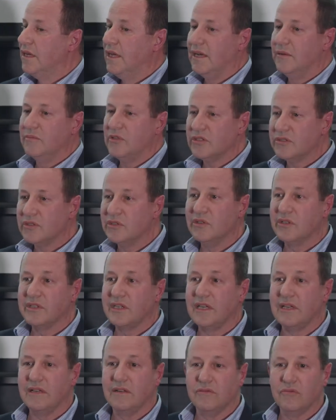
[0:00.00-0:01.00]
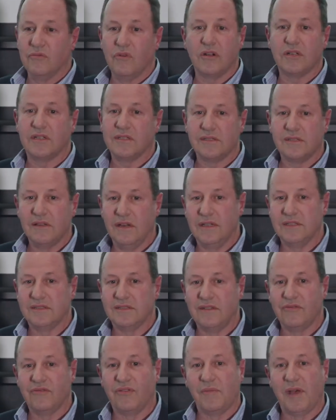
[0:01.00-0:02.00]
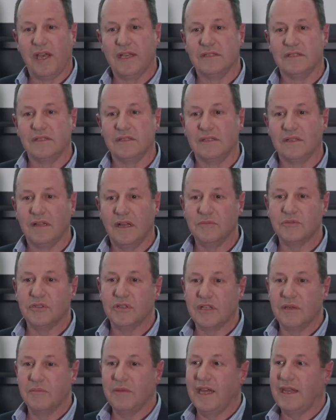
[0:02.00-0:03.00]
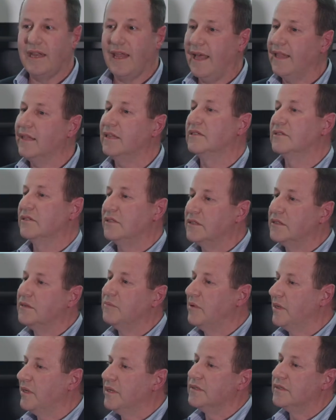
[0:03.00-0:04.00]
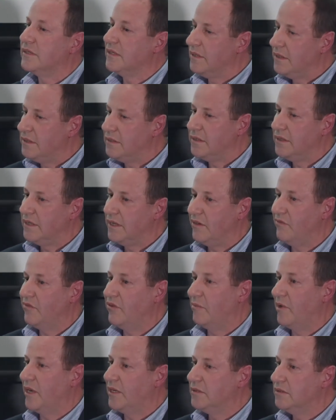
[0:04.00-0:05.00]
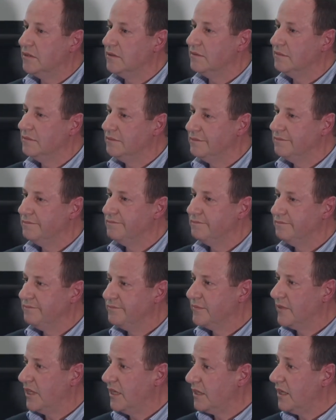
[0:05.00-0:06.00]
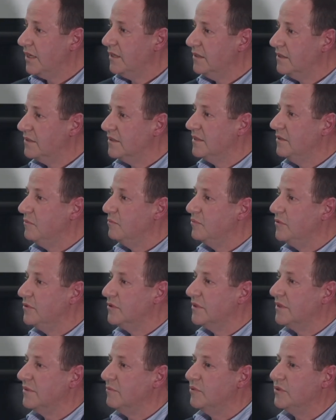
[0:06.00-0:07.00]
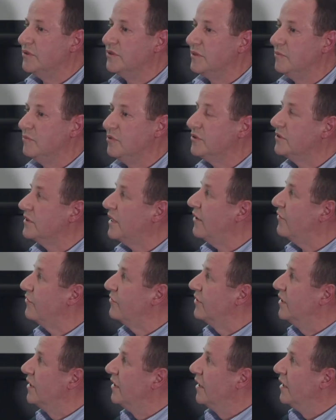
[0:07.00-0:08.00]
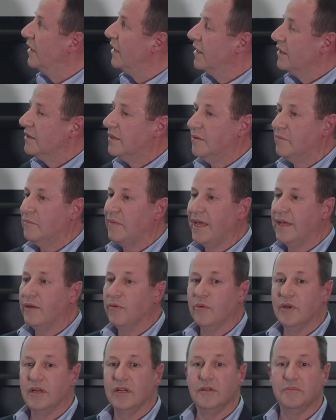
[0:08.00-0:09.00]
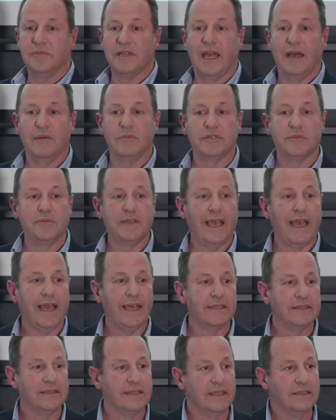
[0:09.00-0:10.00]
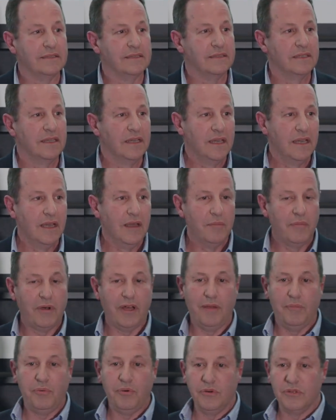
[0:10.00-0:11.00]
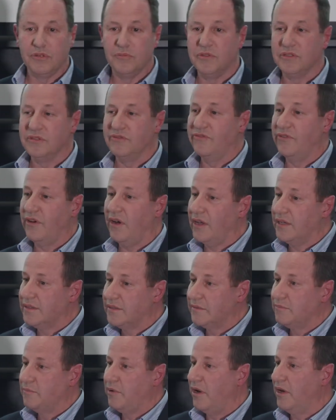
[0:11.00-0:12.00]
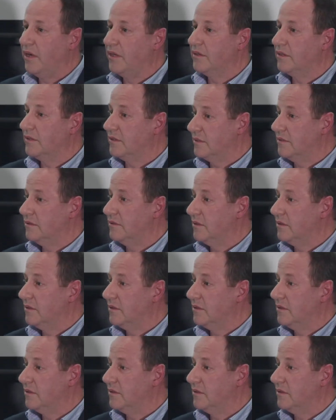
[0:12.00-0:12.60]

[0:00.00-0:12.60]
And I'm not talking rocket science information, I'm talking about allergy to penicillin information. Okay? Simple stuff that may well be able to be accessed by a portable device by the